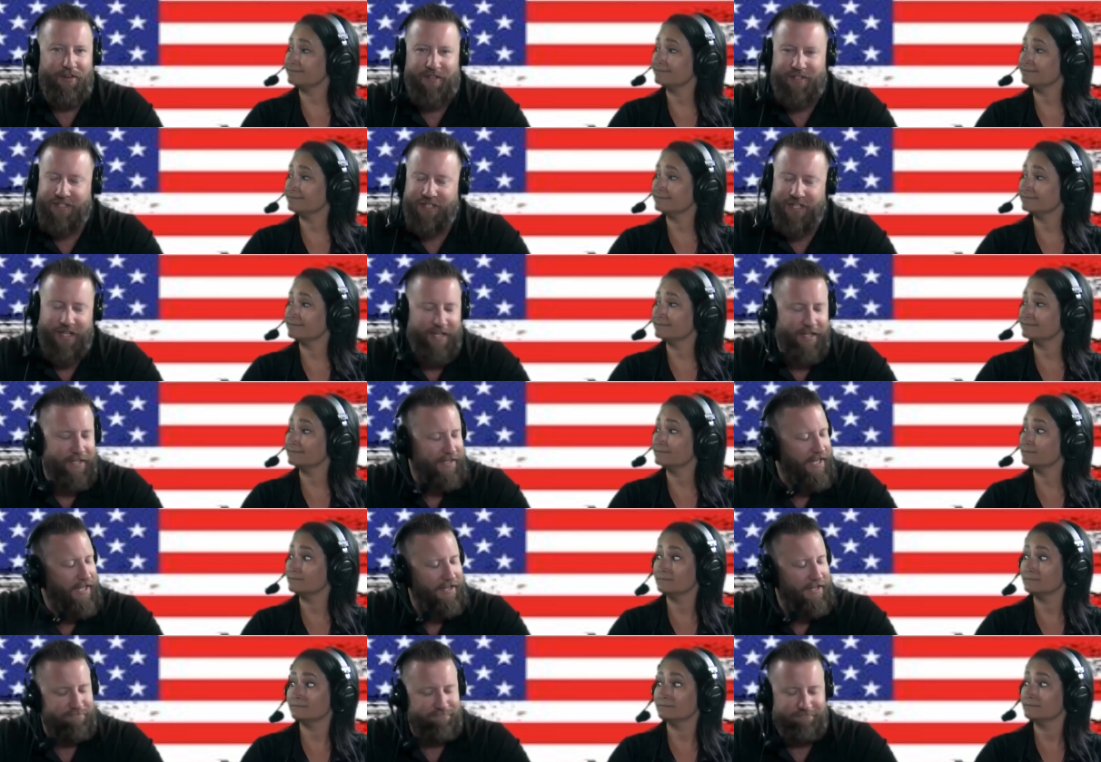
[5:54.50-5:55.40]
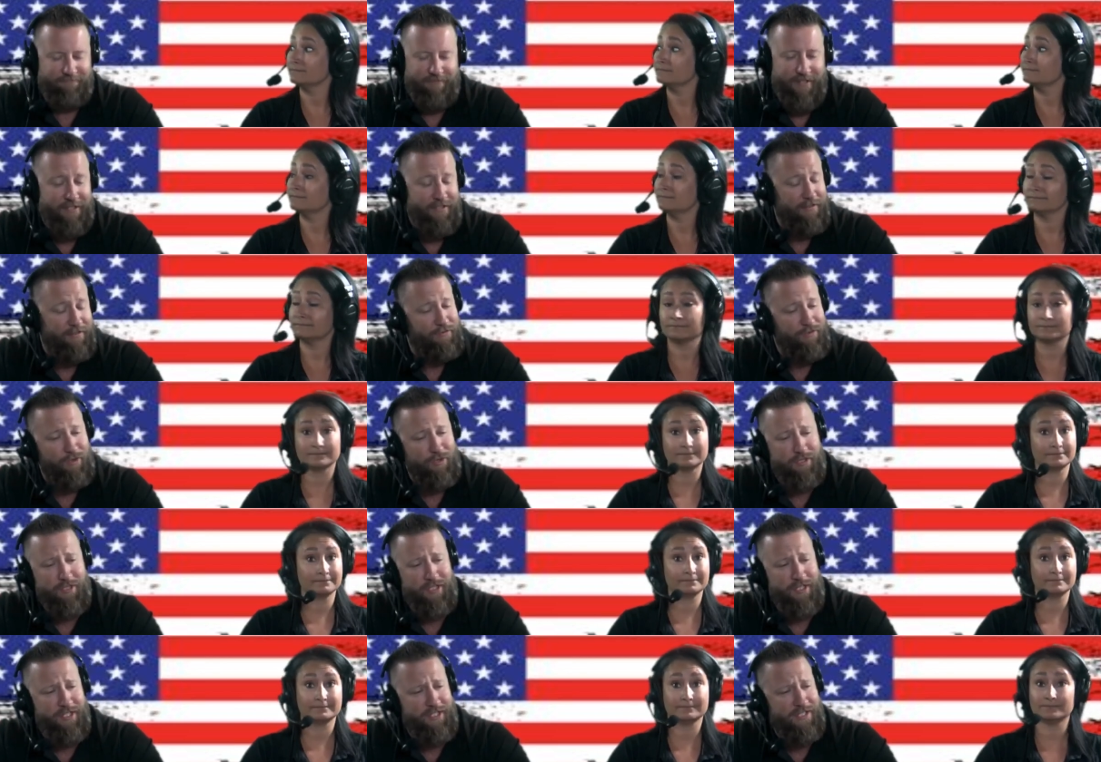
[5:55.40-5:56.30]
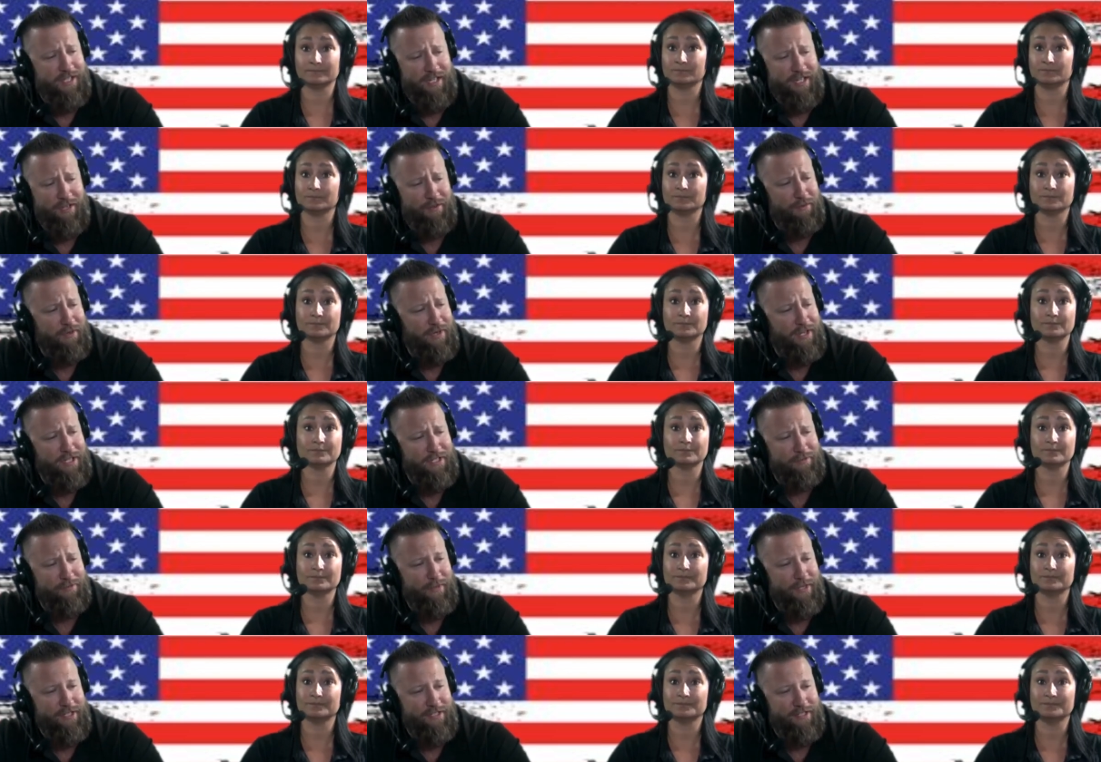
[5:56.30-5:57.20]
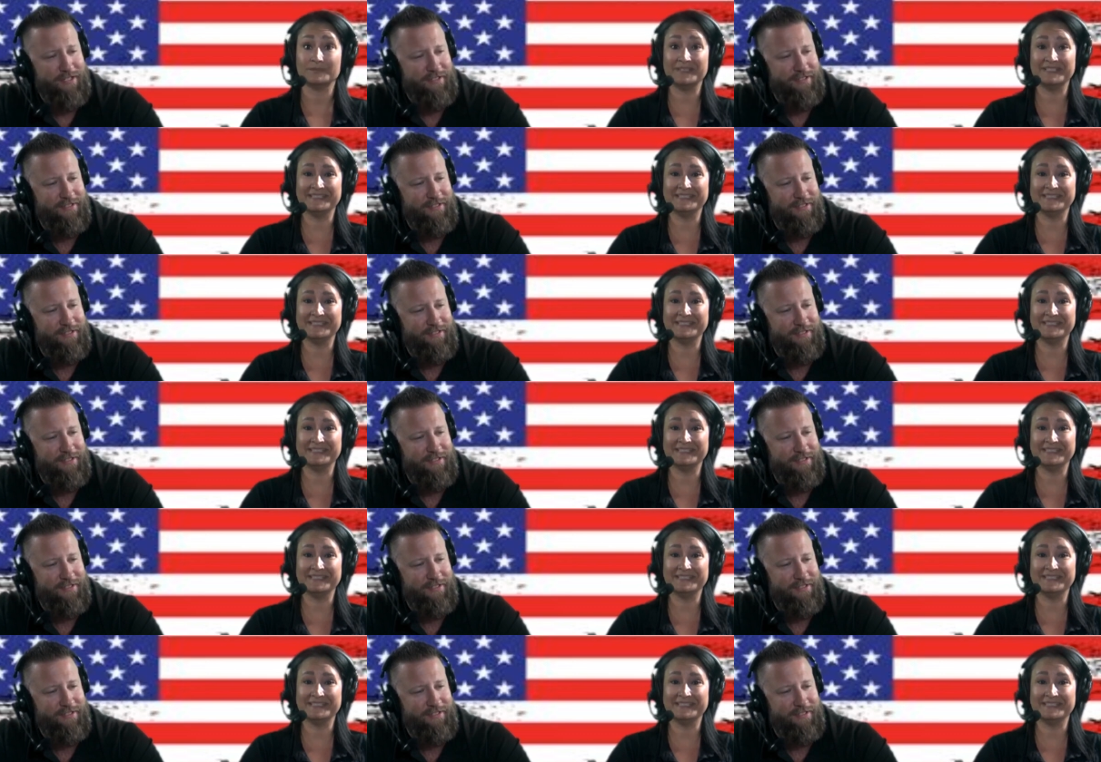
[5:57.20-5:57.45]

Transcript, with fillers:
Speaker 1: and was like, "That is unfortunately exactly what I expected."